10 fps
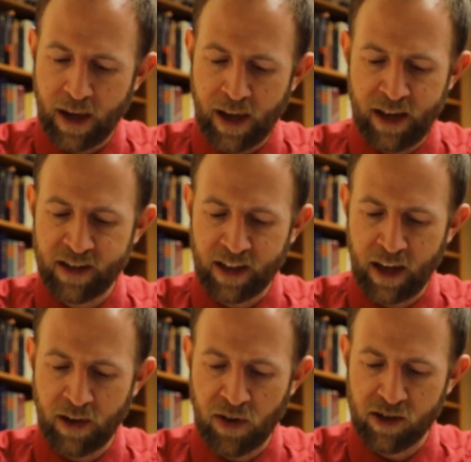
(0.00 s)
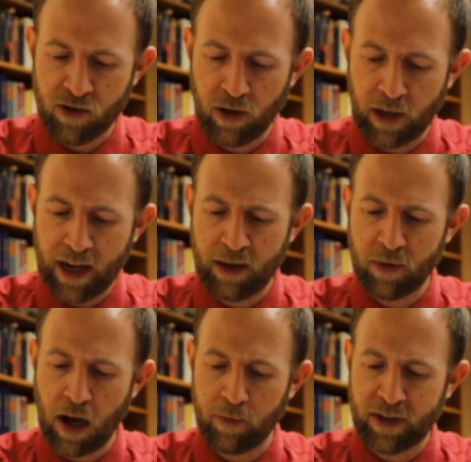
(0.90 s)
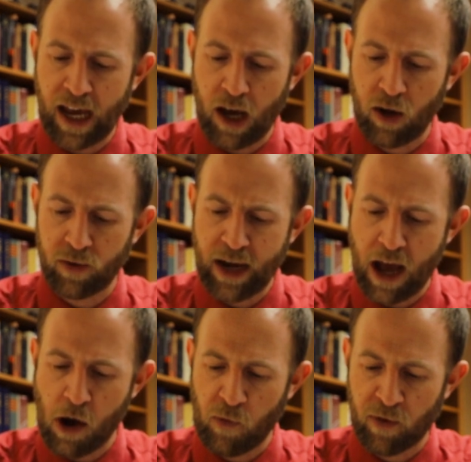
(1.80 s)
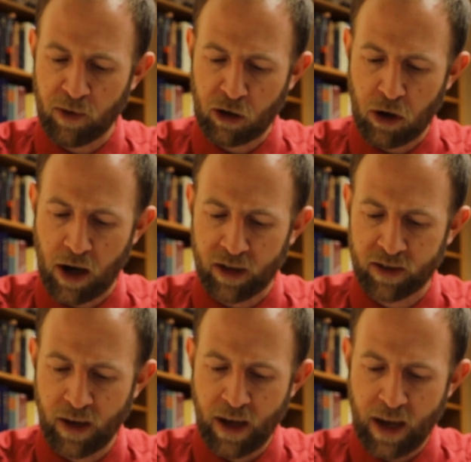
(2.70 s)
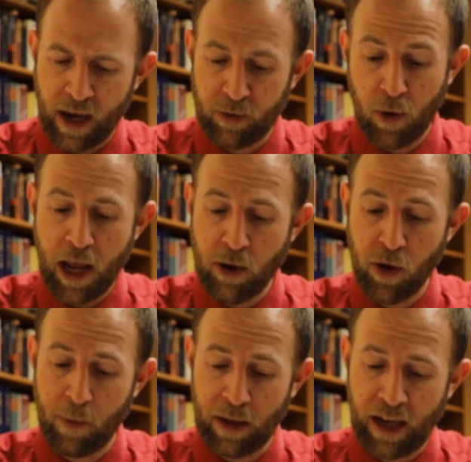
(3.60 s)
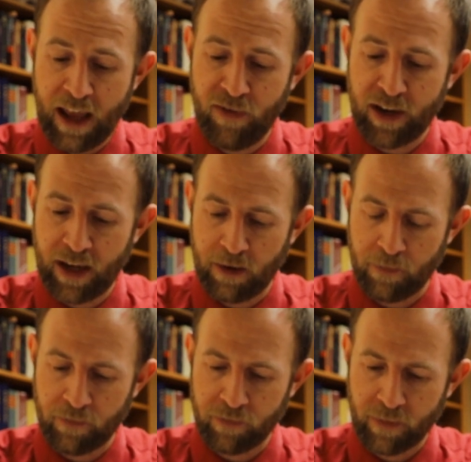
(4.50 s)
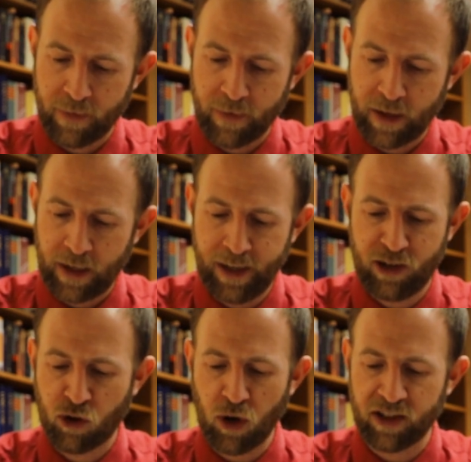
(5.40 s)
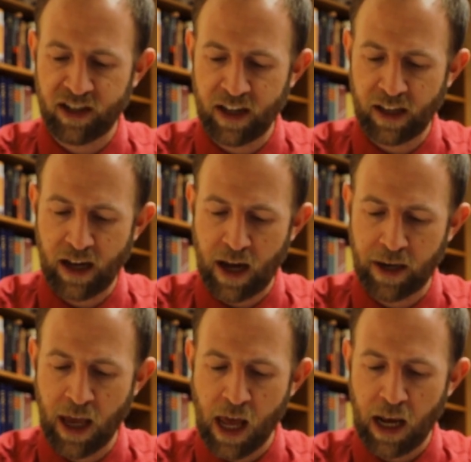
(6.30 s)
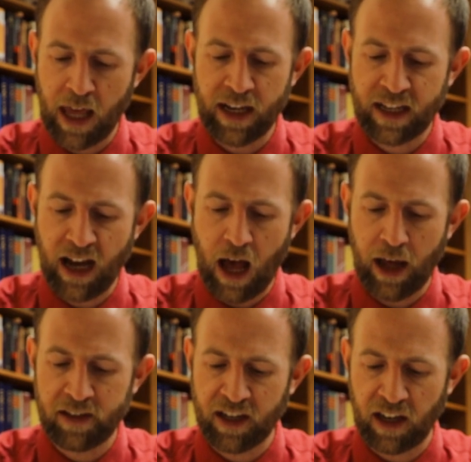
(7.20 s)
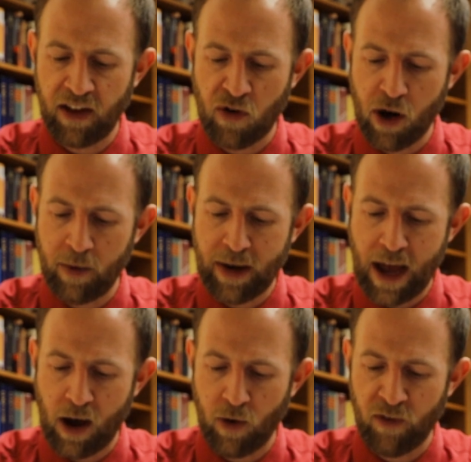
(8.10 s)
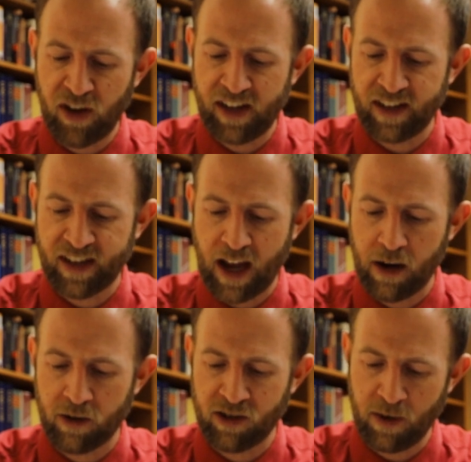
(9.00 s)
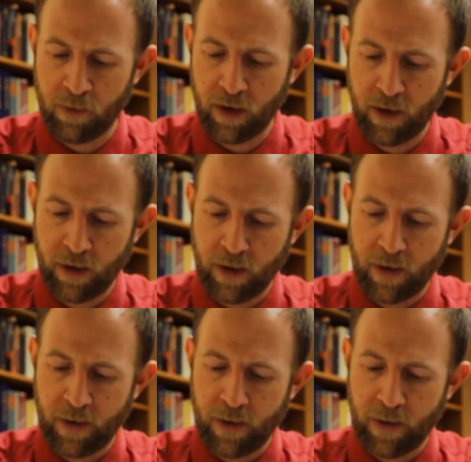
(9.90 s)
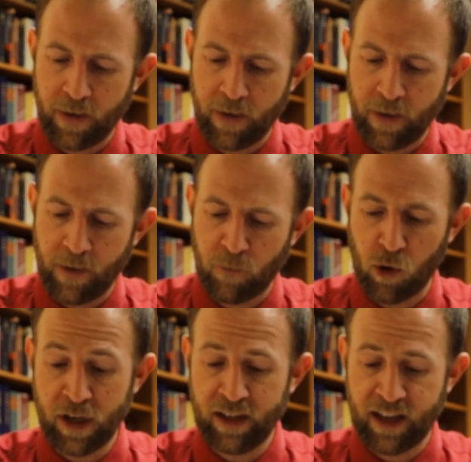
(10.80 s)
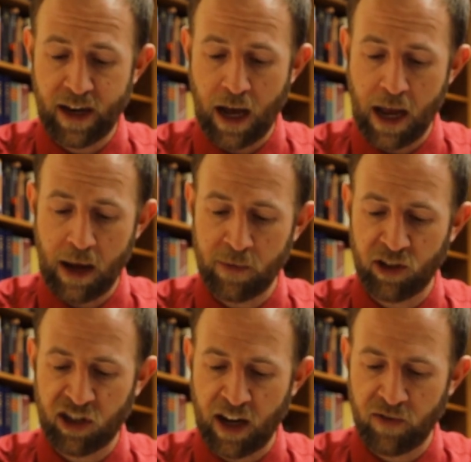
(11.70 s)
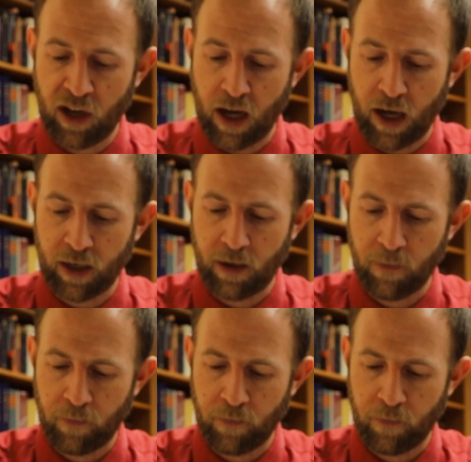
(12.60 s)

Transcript: He is a king of Israel. Let him come down now from the cross, and we will believe in him. He trusted in God. Let God deliver him now if he desires him. For he said, I am the Son of God.